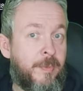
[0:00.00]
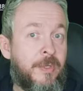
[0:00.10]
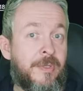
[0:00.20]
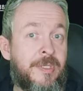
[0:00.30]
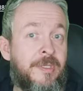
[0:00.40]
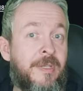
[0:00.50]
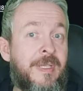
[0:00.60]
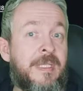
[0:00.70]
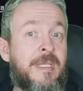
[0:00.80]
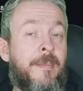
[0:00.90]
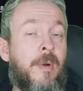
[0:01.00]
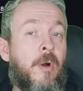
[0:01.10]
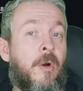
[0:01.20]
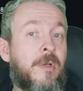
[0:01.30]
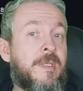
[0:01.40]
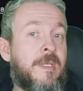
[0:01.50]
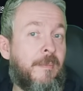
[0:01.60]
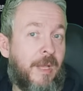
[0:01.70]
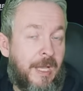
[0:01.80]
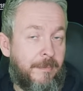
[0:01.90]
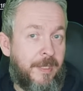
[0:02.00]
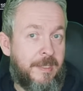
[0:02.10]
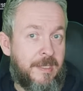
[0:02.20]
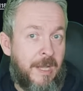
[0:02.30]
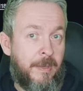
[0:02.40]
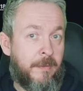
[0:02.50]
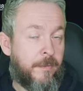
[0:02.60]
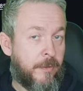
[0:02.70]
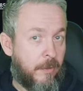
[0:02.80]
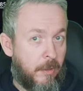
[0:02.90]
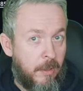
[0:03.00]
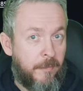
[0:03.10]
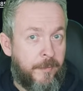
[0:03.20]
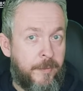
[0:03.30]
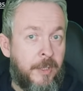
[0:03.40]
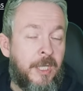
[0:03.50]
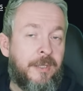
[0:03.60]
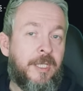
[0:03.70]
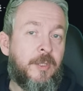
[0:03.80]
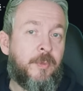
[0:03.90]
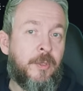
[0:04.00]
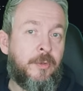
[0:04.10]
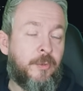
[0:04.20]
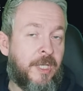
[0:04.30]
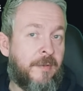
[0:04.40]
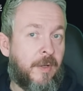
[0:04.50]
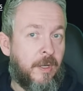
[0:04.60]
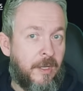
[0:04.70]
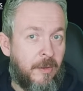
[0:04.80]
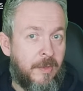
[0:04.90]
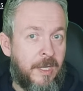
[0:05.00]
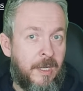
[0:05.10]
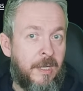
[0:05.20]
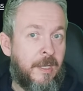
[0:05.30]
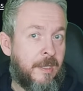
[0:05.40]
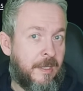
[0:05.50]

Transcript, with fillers: because there is some awesome updates coming for all of you that want to have local